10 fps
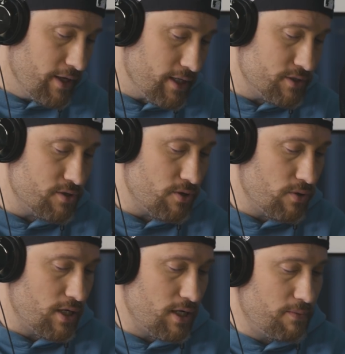Yeah,
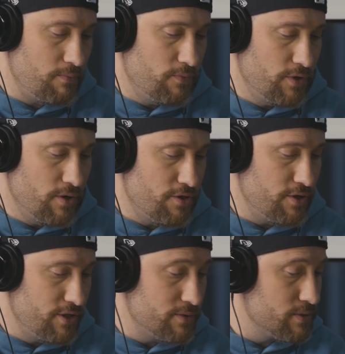so
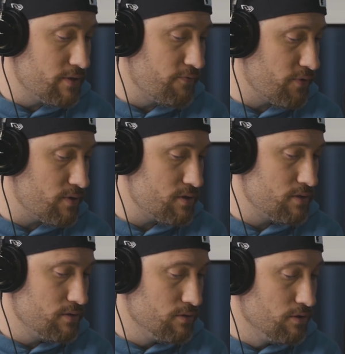this was the first
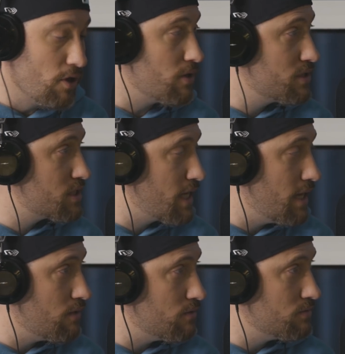
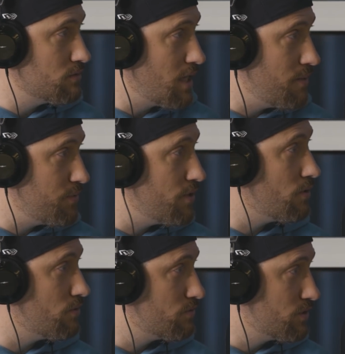large-scale
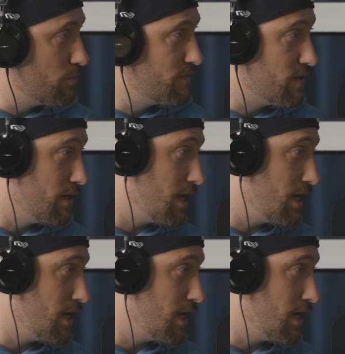IPO that we've done.